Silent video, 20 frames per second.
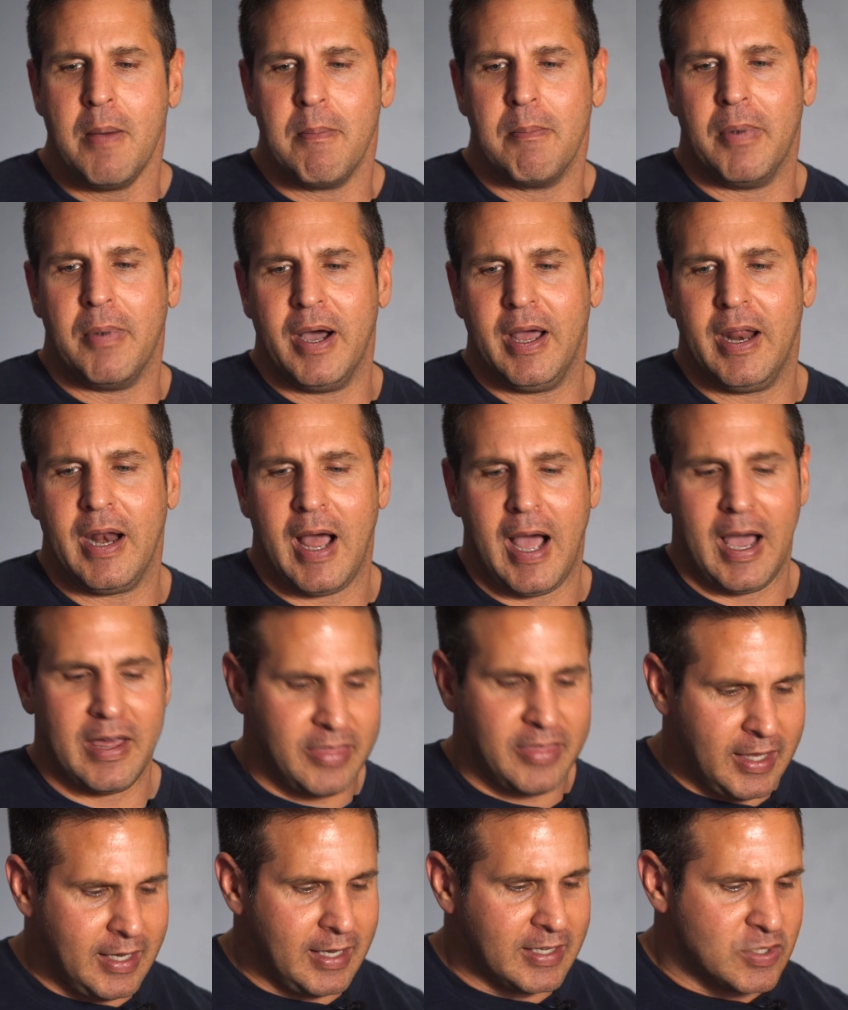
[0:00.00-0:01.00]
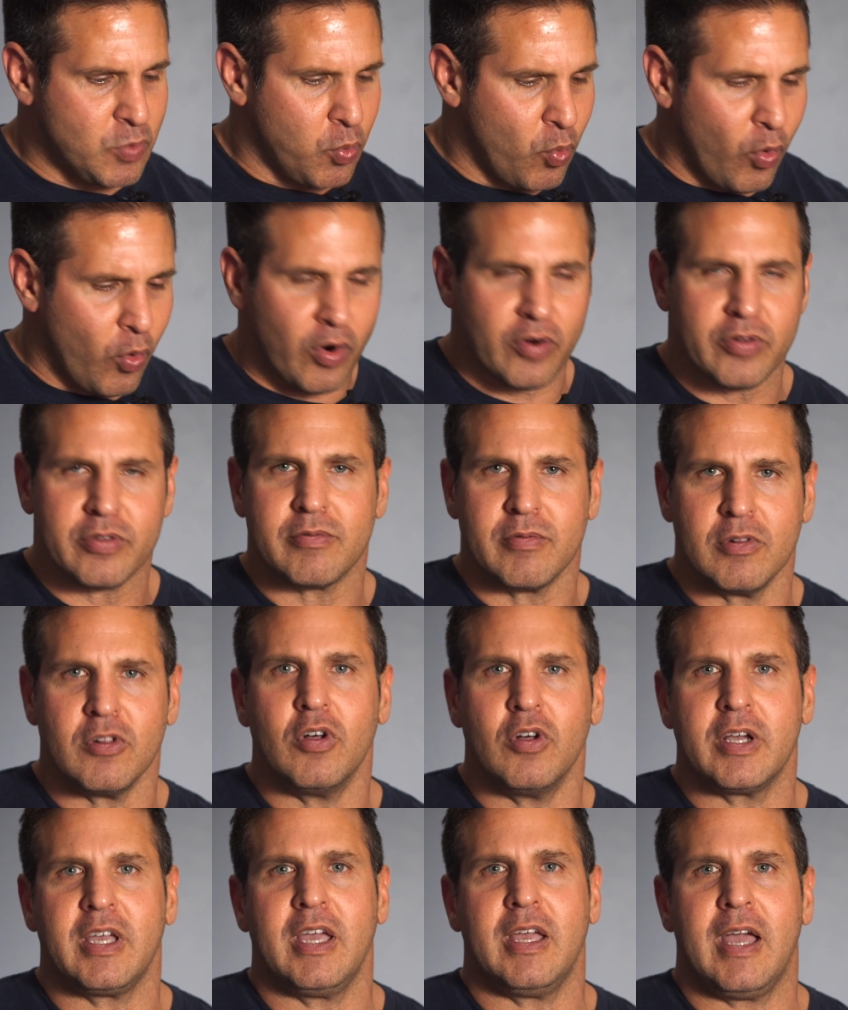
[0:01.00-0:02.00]
But I think it's worth
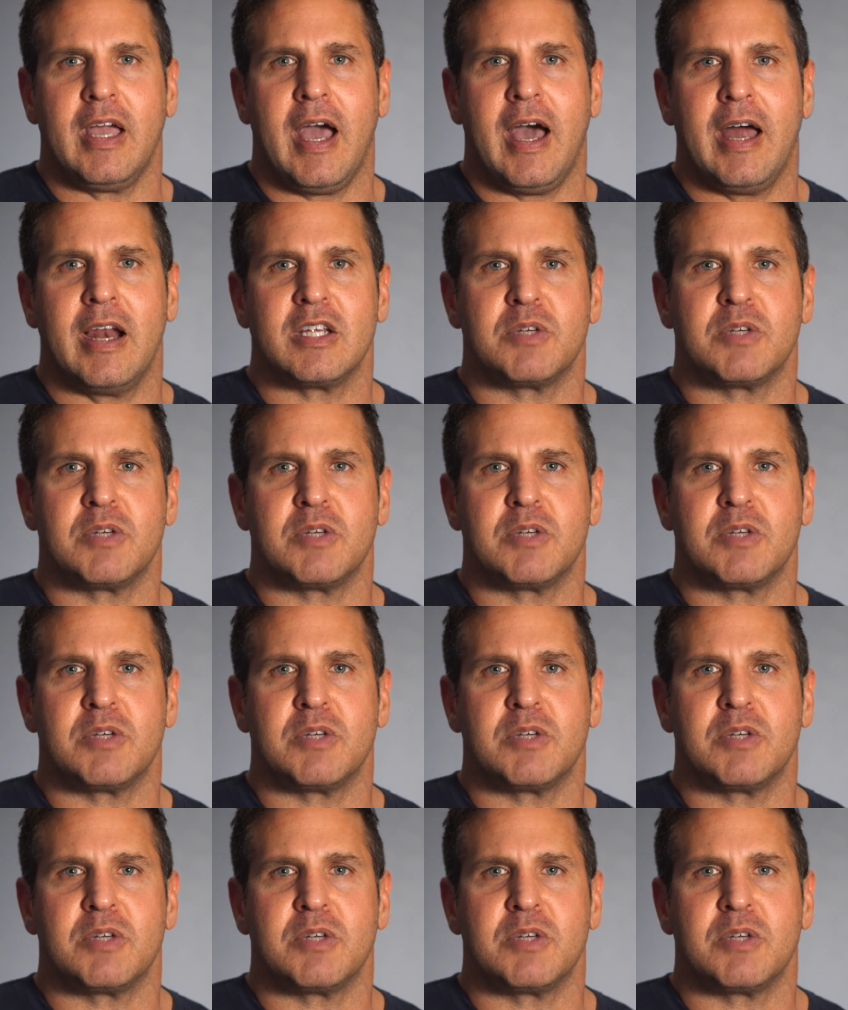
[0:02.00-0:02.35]
looking at,